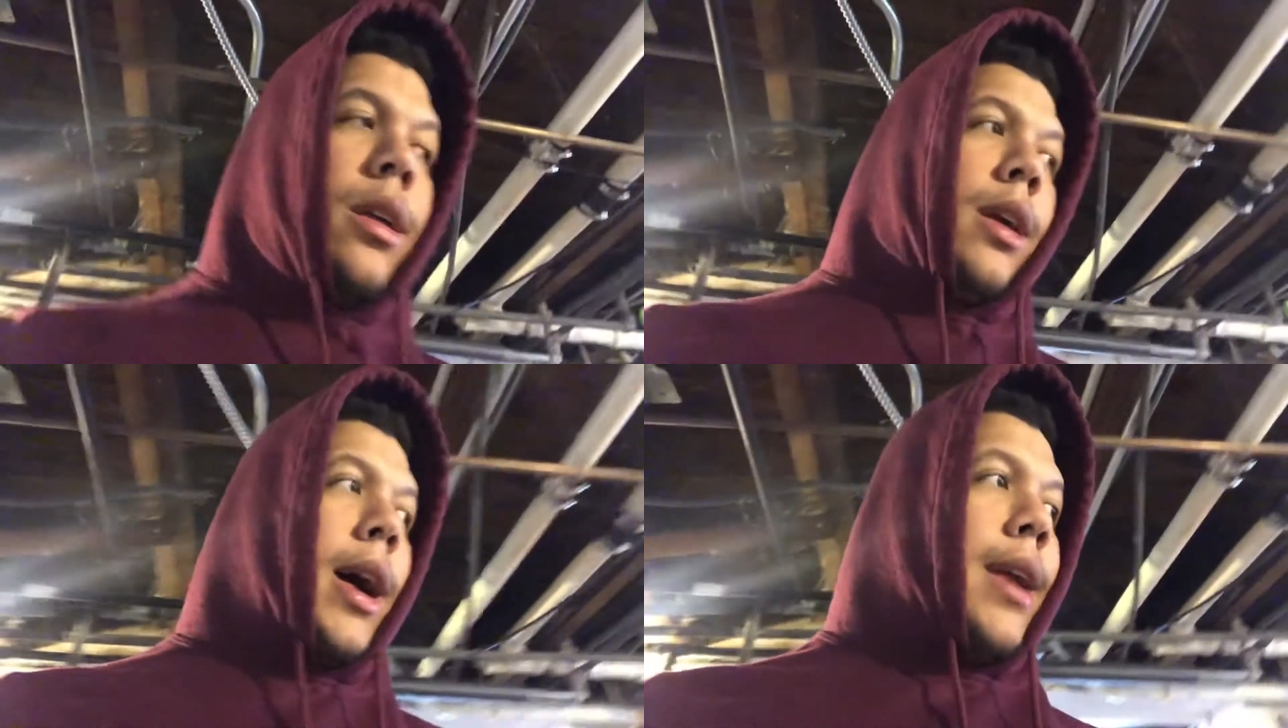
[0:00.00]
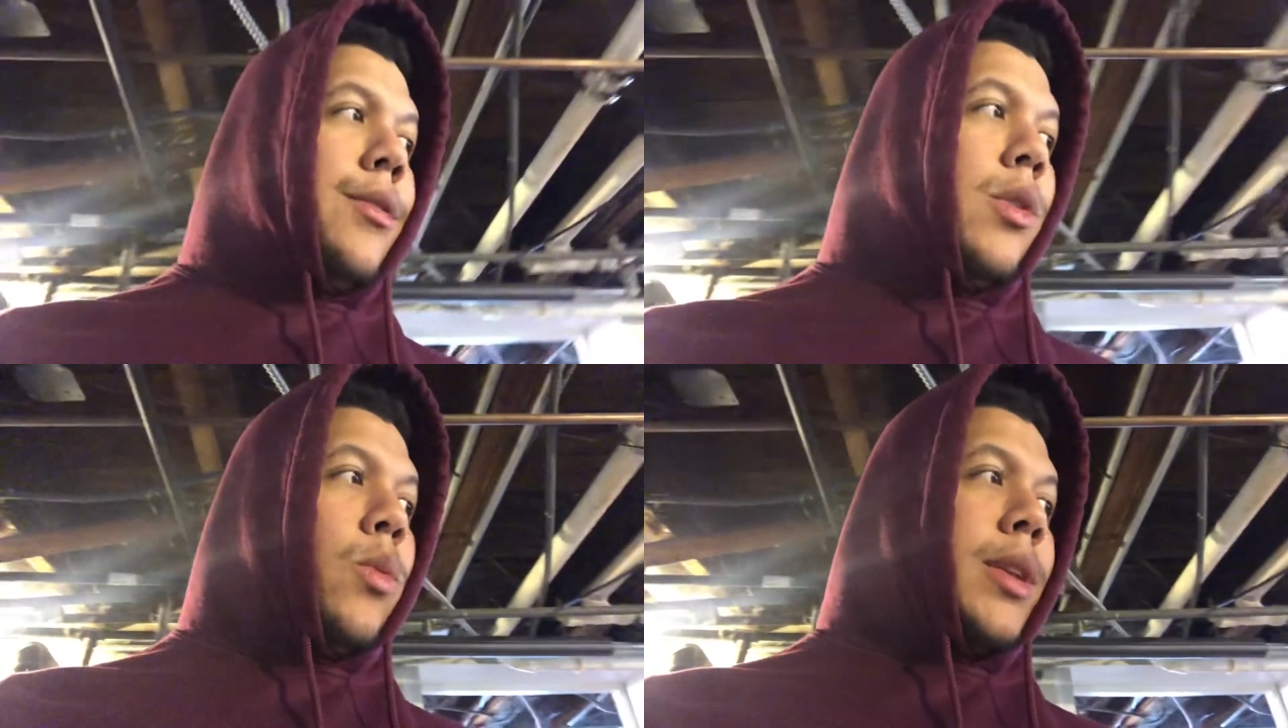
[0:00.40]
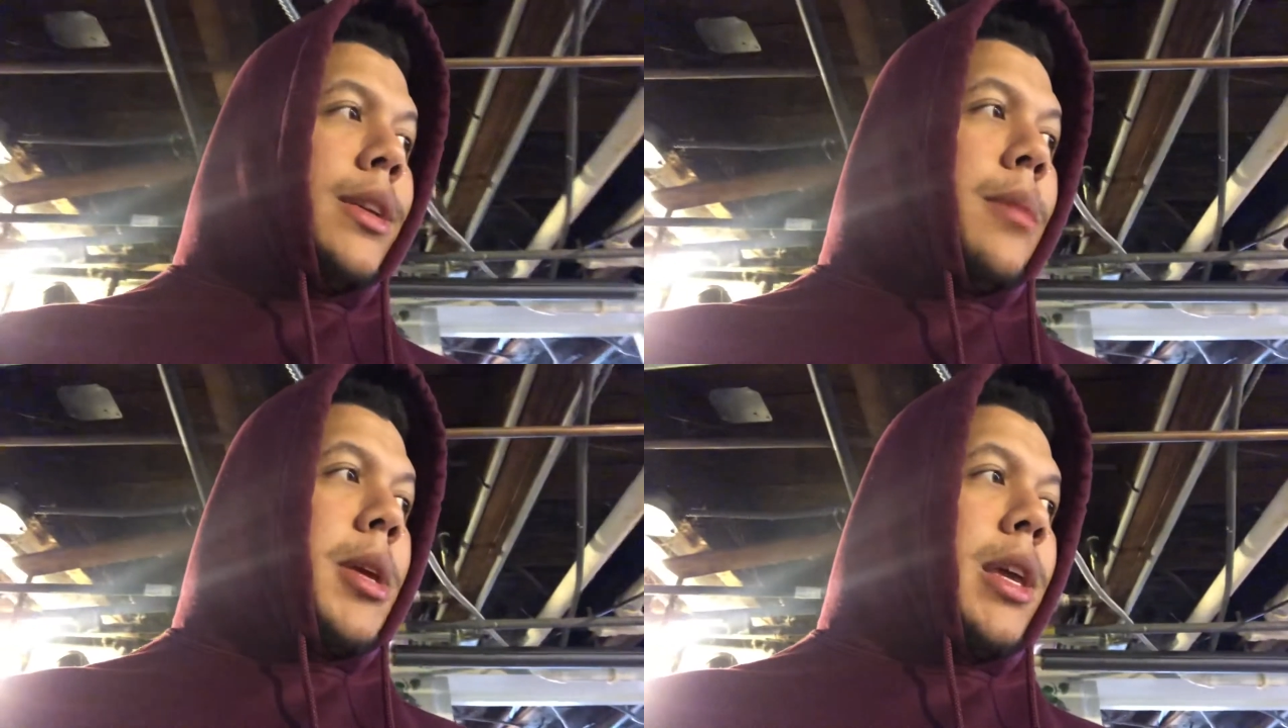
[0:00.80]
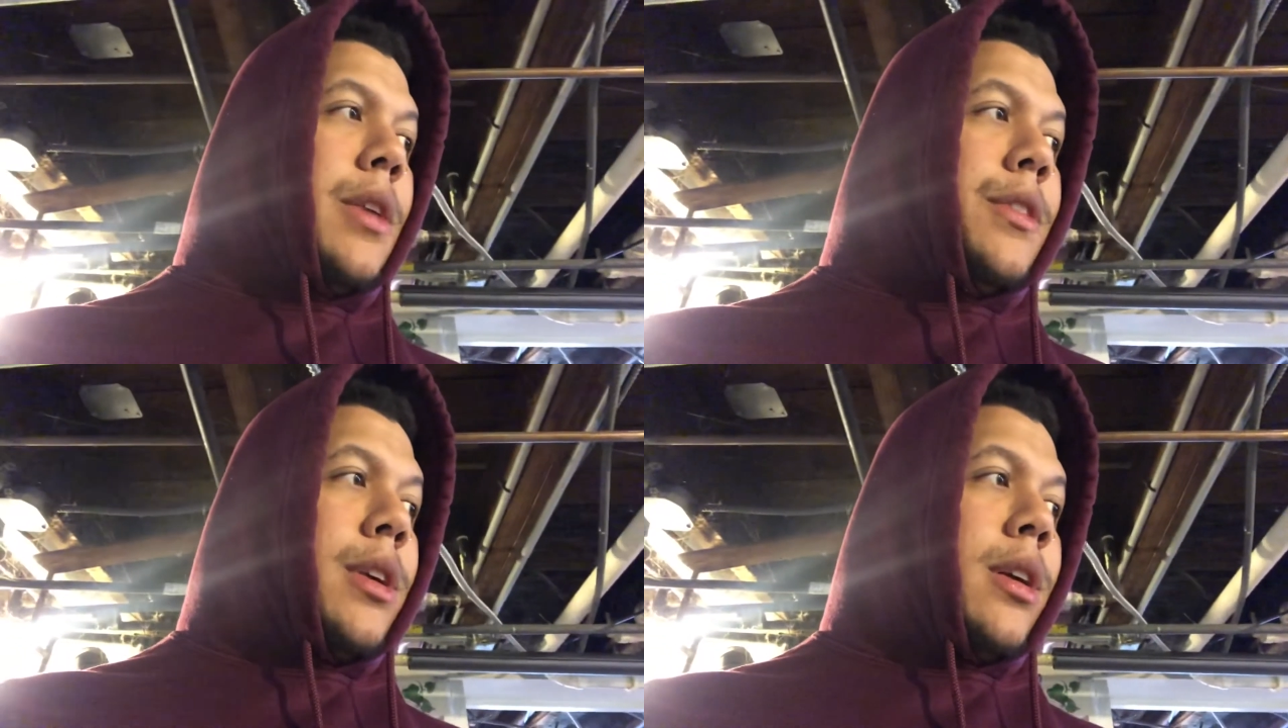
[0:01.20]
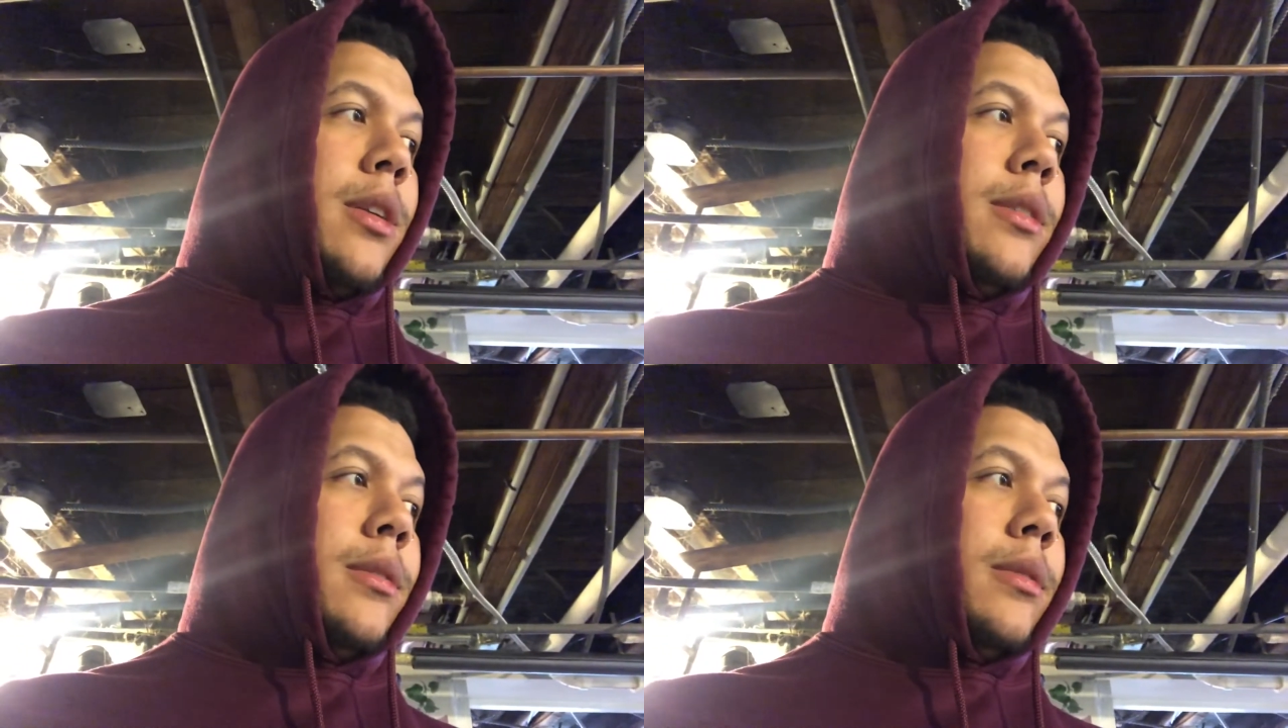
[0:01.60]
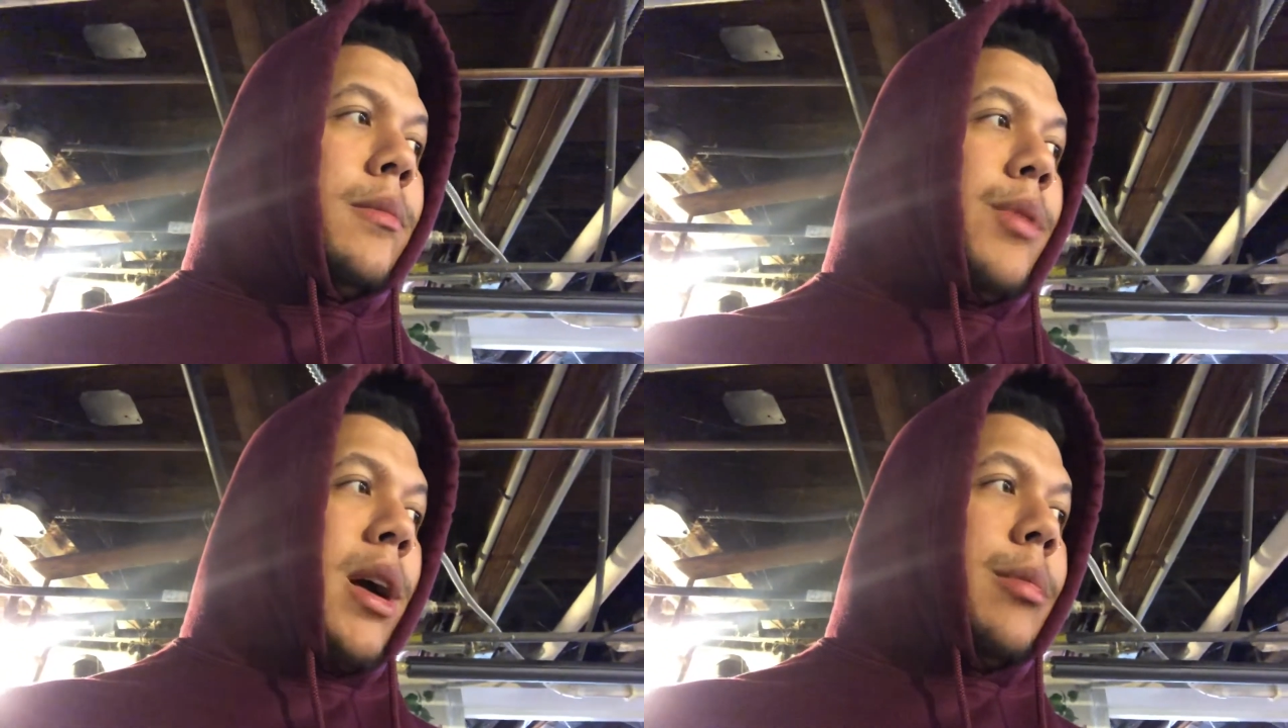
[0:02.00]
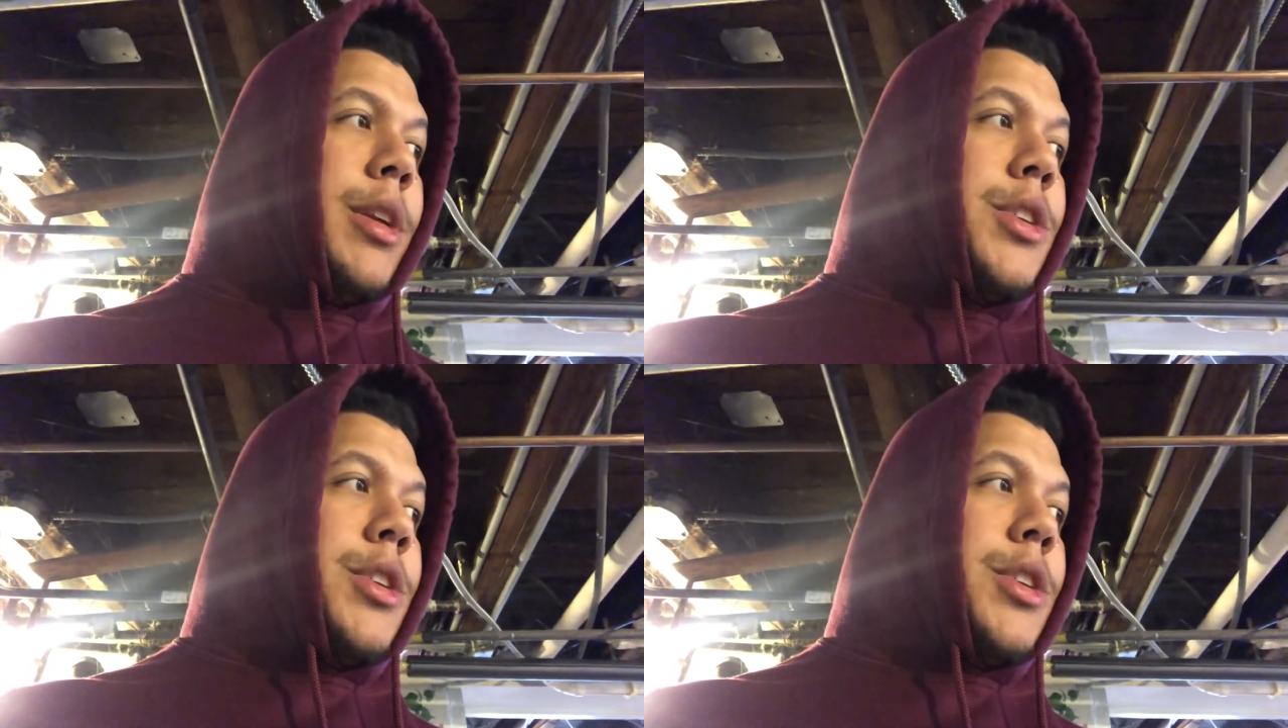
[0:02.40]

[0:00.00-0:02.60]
I don't know what's going to be easier. Probably